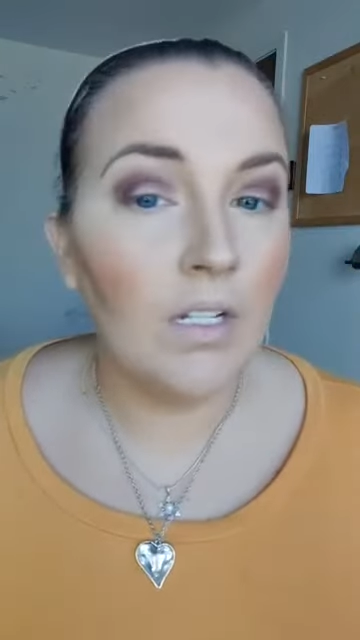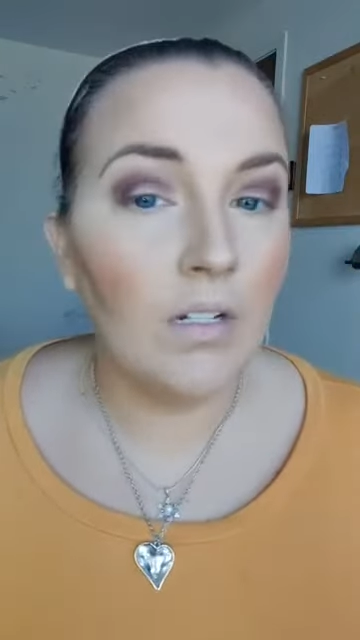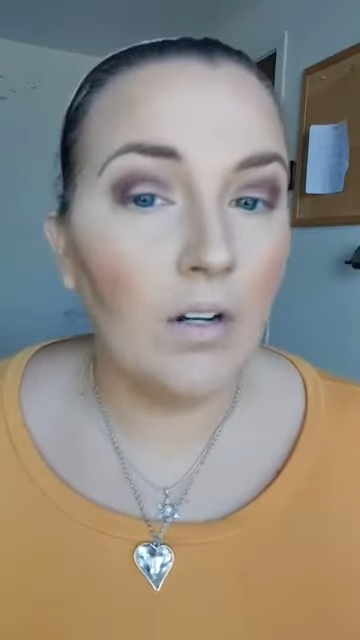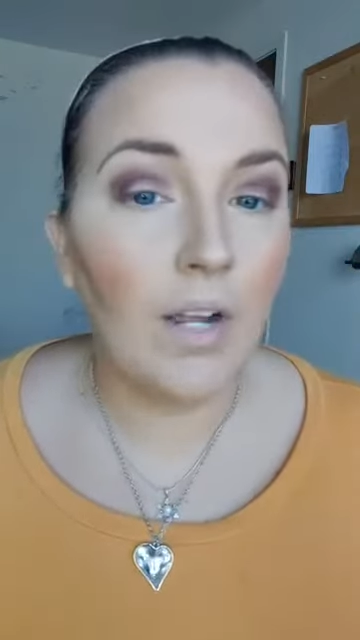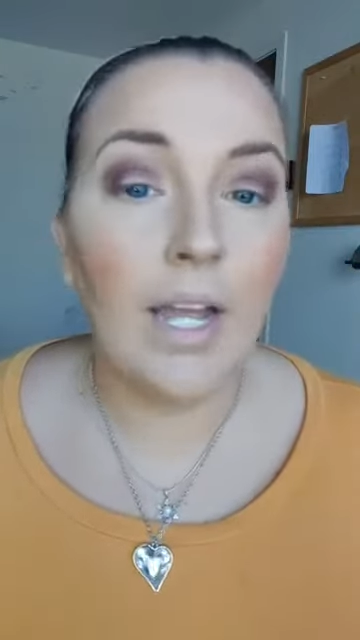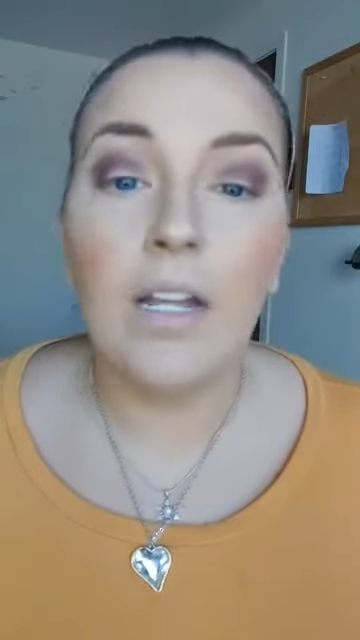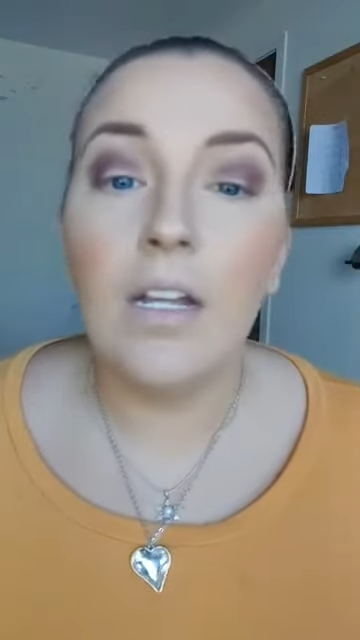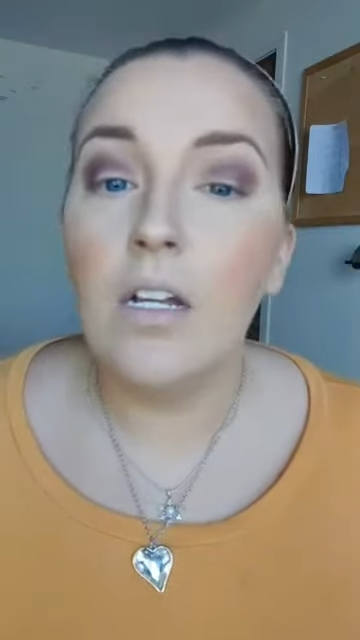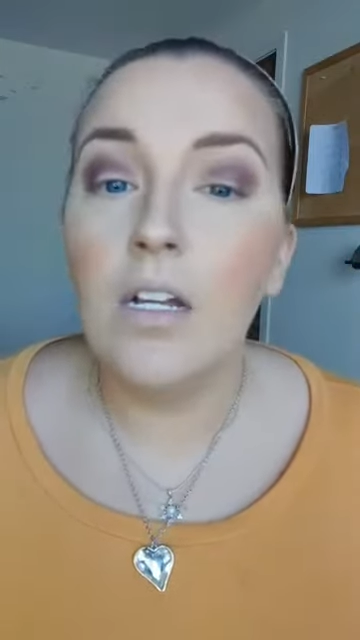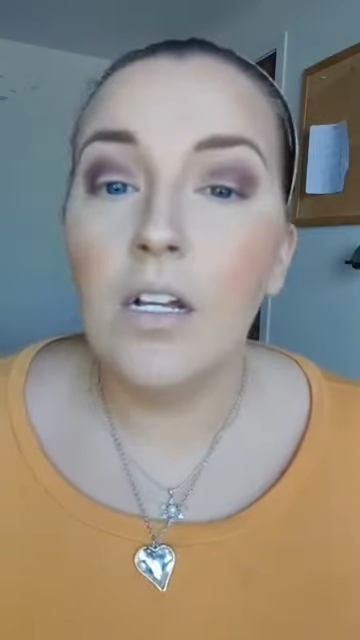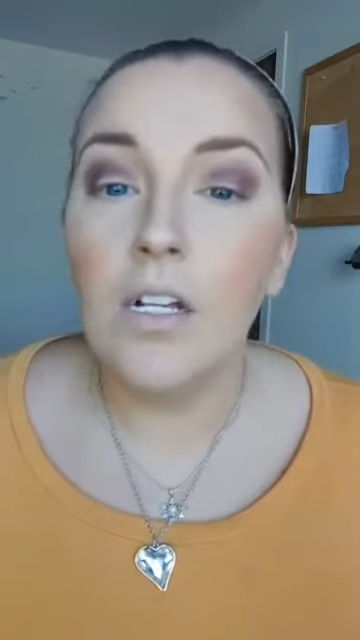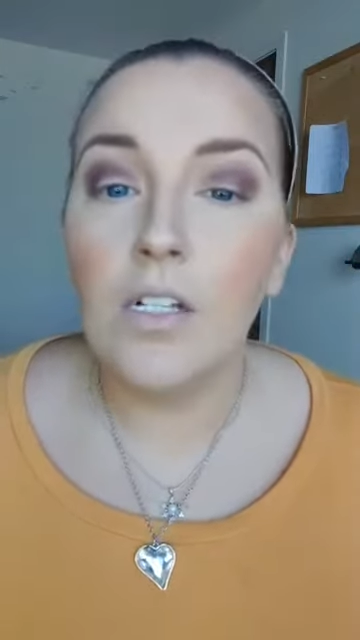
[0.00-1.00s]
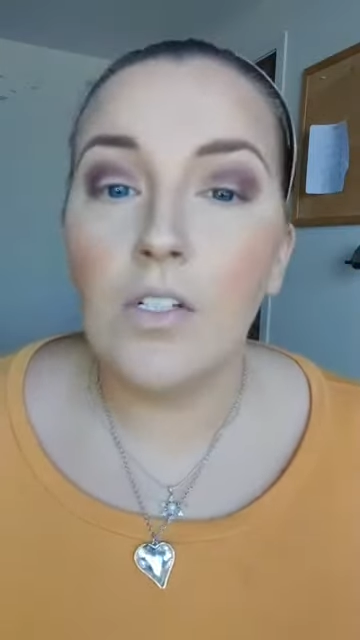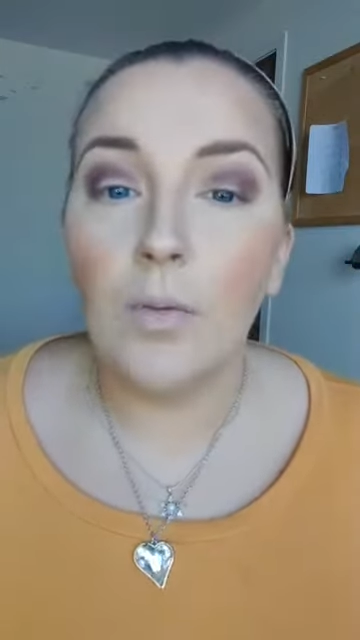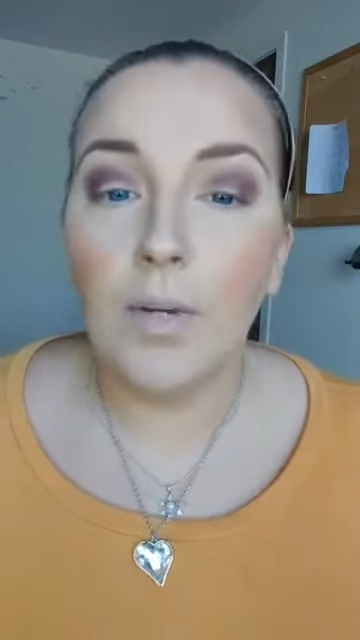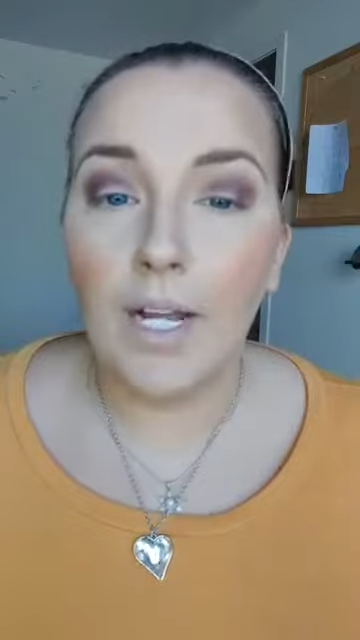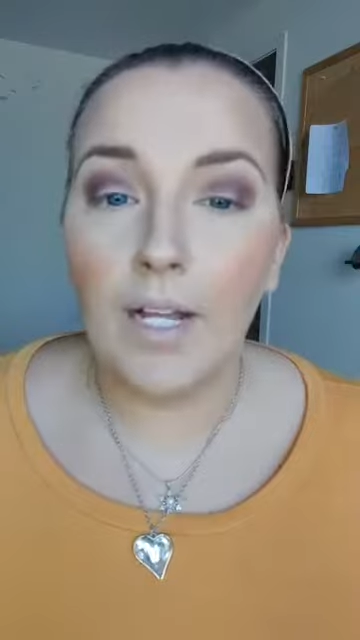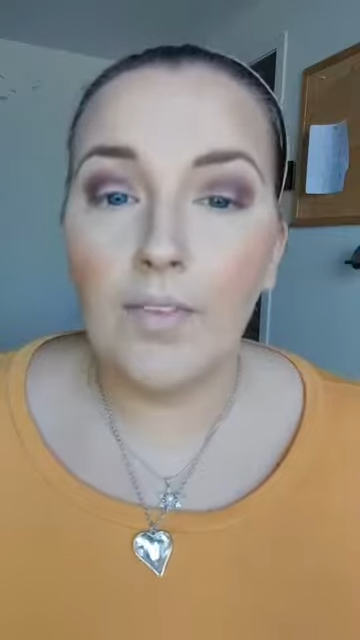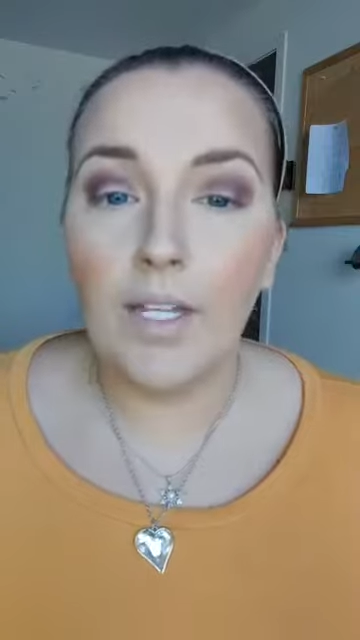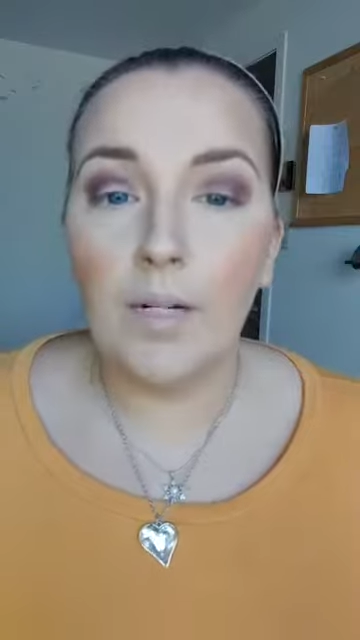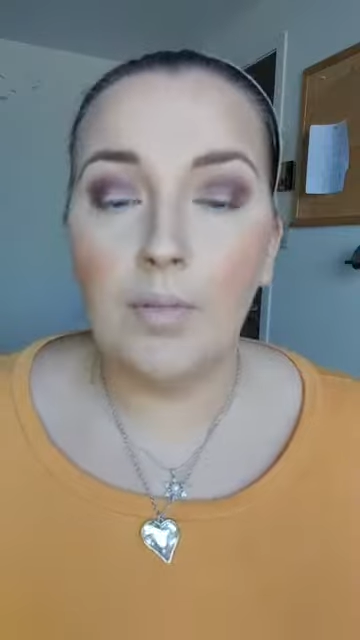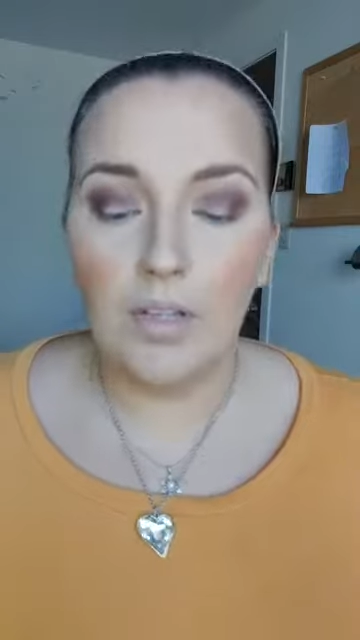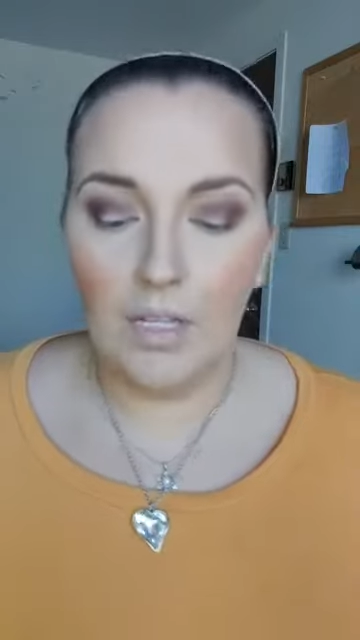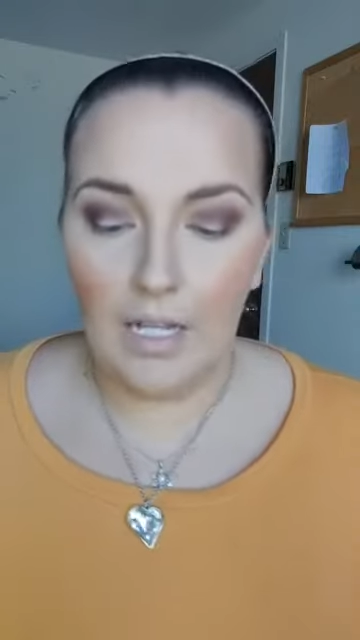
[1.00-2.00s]
Okay, so we got that
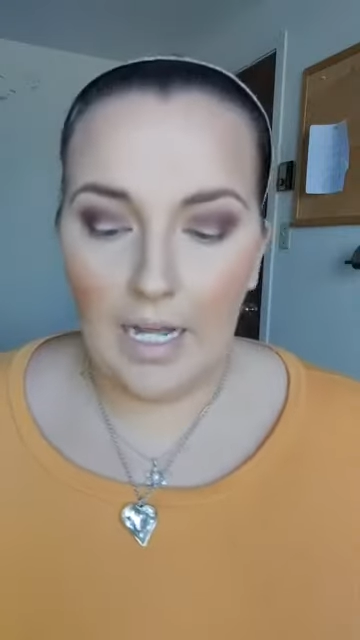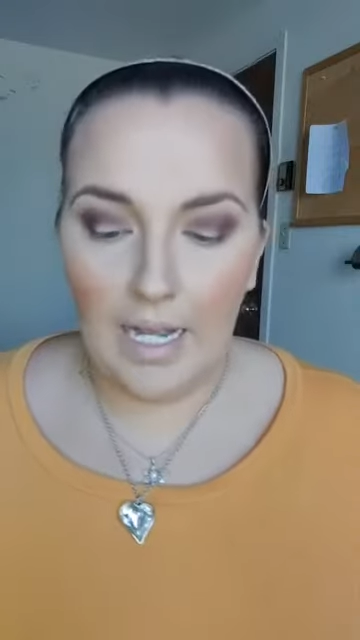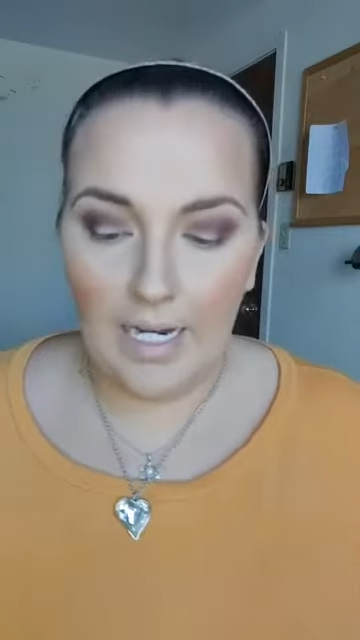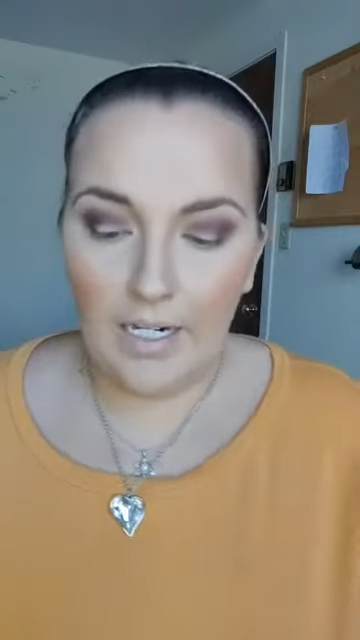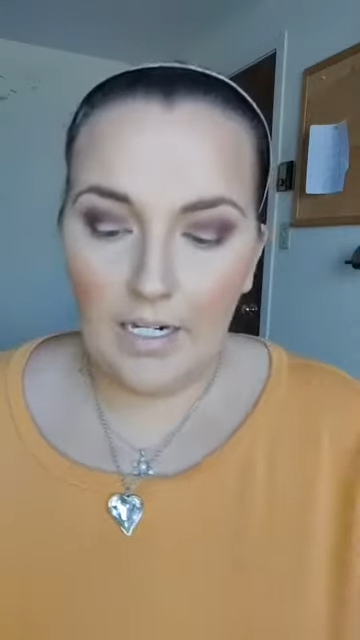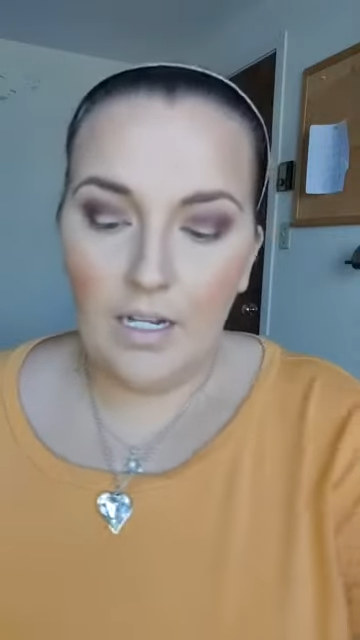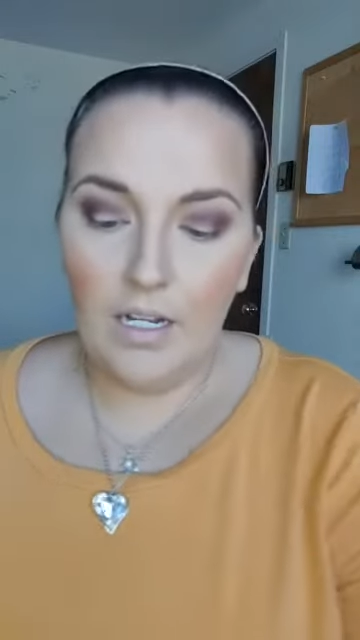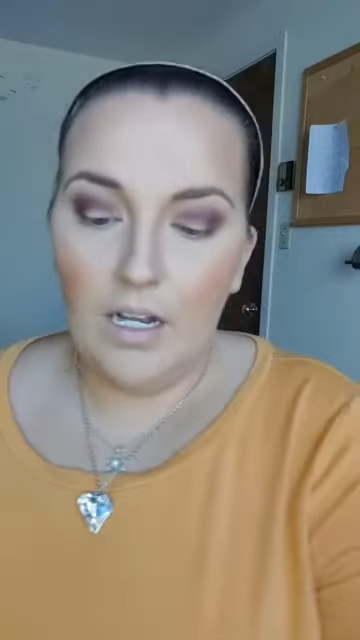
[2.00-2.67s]
applied.